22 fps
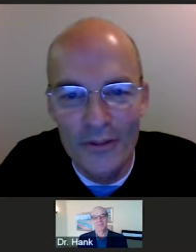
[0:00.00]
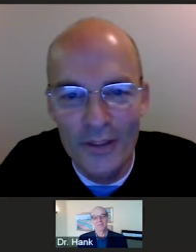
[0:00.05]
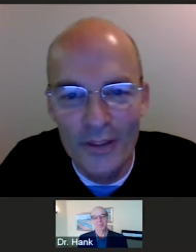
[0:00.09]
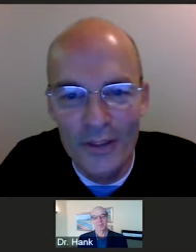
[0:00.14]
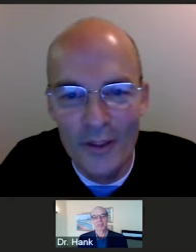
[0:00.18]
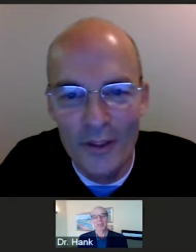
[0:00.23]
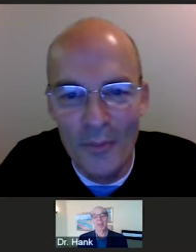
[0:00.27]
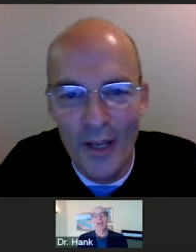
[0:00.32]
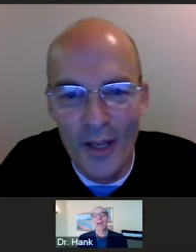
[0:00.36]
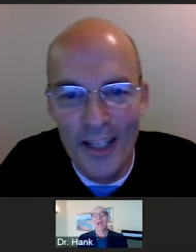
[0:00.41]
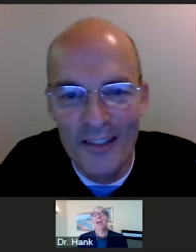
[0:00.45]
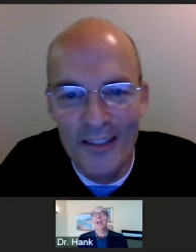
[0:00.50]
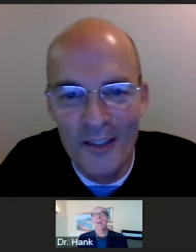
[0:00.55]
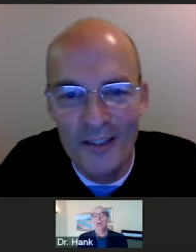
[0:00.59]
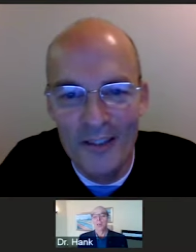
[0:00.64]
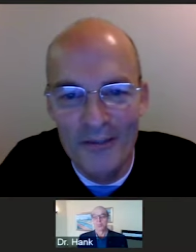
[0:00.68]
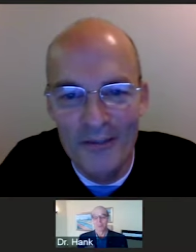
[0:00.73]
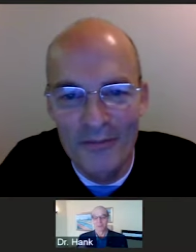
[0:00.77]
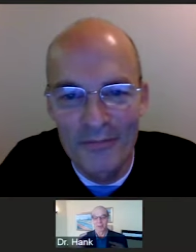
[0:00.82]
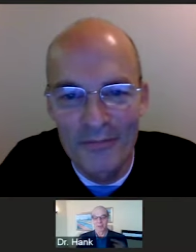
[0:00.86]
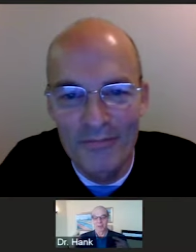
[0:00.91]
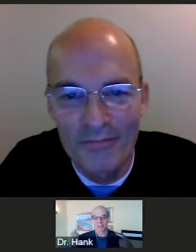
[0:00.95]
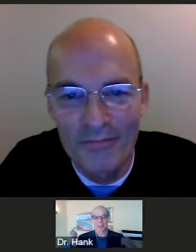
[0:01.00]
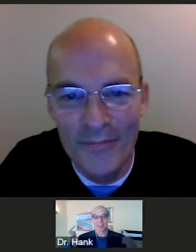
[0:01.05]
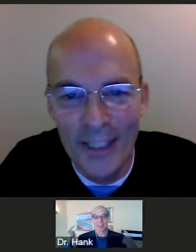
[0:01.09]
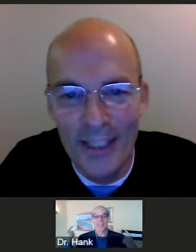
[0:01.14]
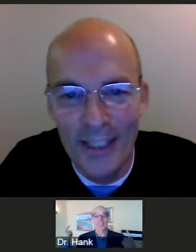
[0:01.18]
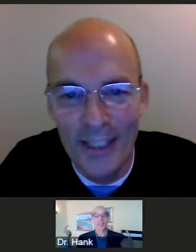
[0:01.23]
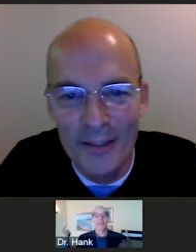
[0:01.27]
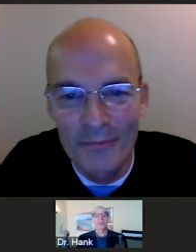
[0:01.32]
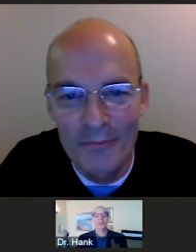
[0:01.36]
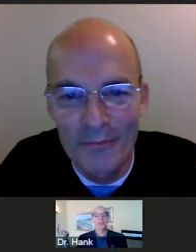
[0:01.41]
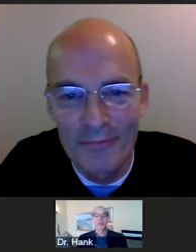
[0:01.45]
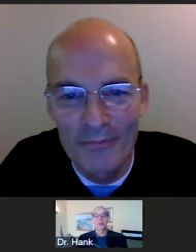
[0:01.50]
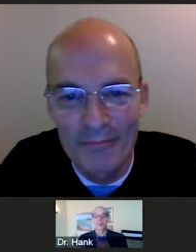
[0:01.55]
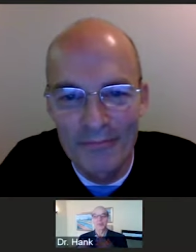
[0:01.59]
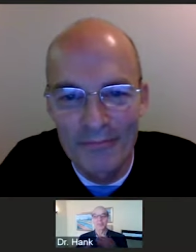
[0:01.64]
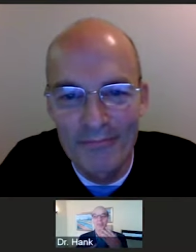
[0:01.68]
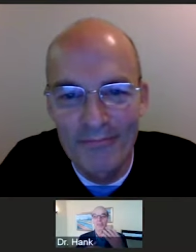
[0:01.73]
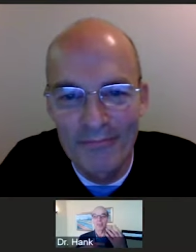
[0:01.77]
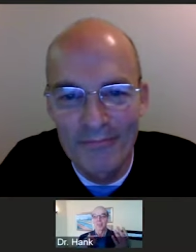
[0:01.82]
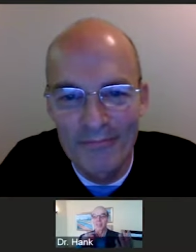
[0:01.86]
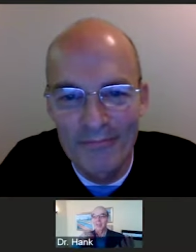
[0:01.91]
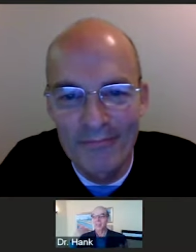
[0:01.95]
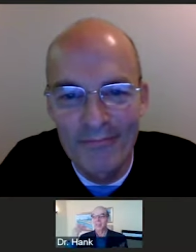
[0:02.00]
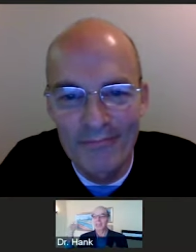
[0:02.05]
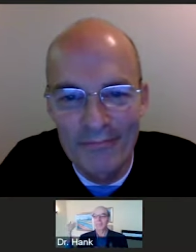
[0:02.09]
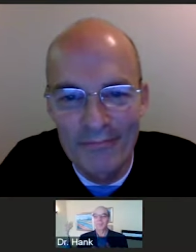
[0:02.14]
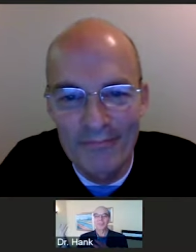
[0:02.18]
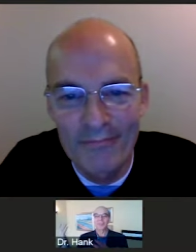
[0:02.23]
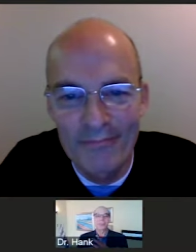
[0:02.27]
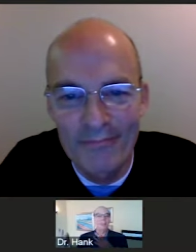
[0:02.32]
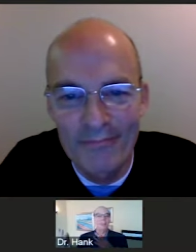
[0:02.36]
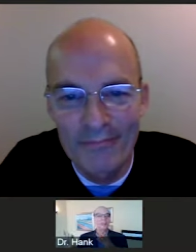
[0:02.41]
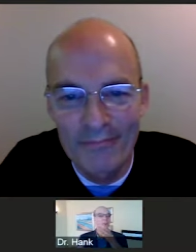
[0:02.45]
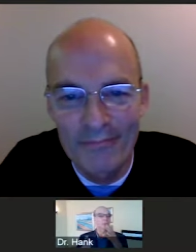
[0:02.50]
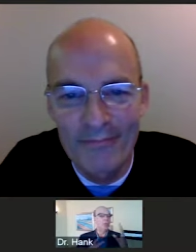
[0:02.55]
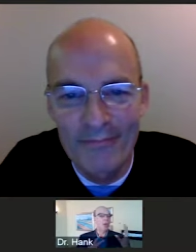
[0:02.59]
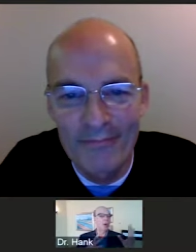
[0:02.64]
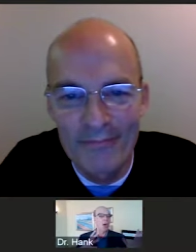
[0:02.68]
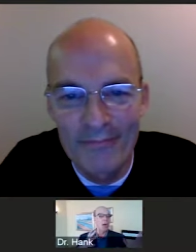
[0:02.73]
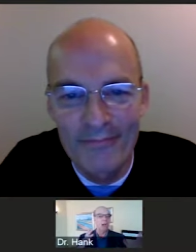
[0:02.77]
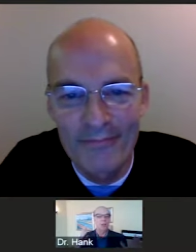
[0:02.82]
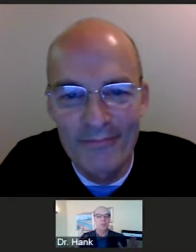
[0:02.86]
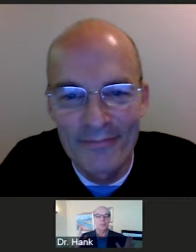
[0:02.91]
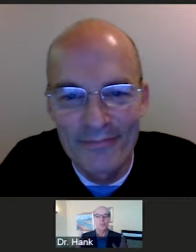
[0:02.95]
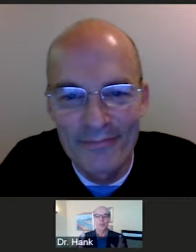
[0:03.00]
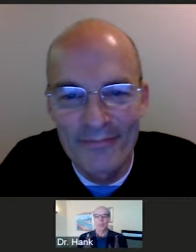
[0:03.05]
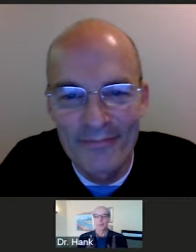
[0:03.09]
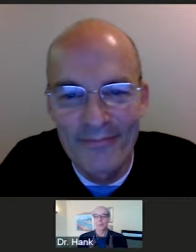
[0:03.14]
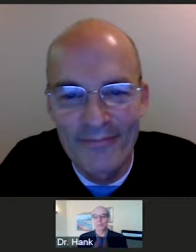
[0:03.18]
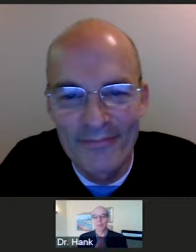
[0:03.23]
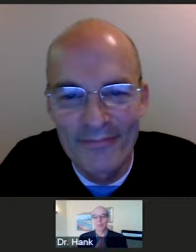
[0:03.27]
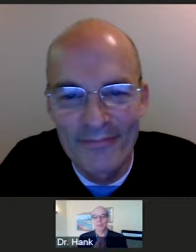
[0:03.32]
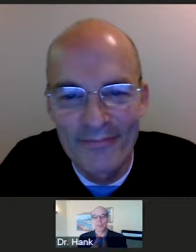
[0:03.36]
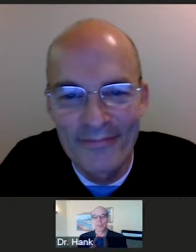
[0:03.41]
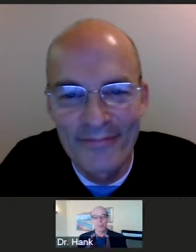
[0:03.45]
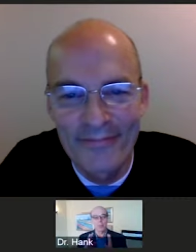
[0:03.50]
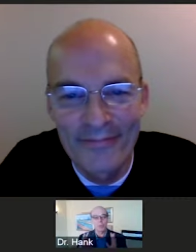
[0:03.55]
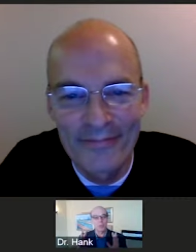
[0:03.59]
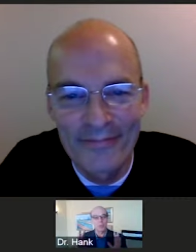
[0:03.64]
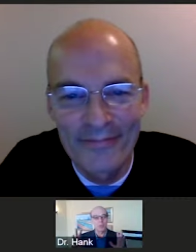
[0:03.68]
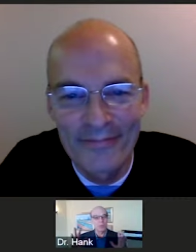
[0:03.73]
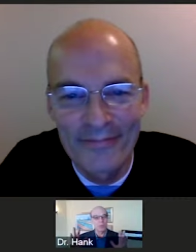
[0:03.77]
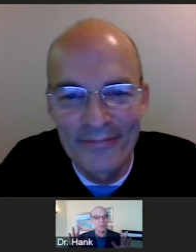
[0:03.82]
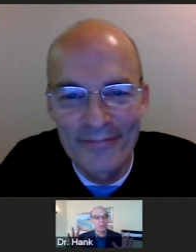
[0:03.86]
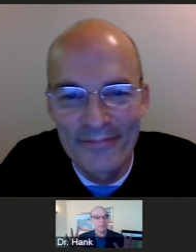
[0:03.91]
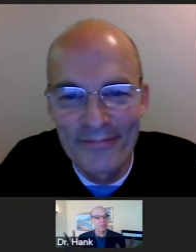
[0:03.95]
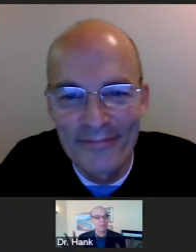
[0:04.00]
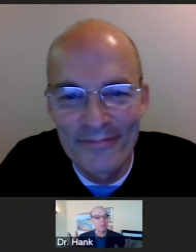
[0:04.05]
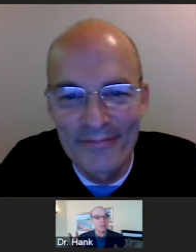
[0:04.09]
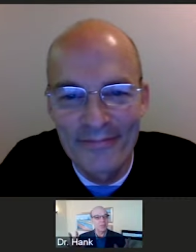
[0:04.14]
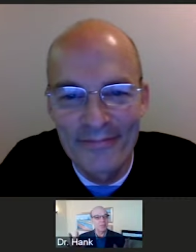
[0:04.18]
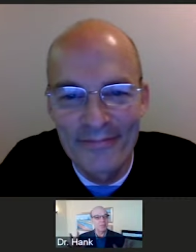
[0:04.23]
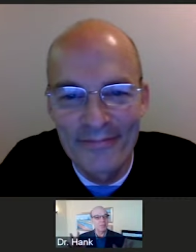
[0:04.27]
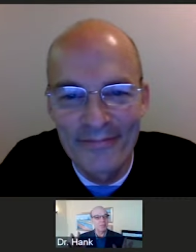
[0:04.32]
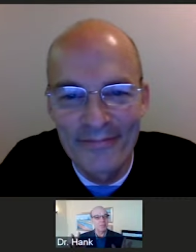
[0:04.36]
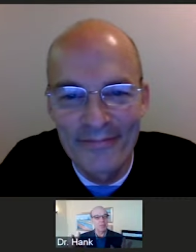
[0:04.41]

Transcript: Yeah. Amazing. Well, thank you. And see, and it's these thoughts that we've given you today,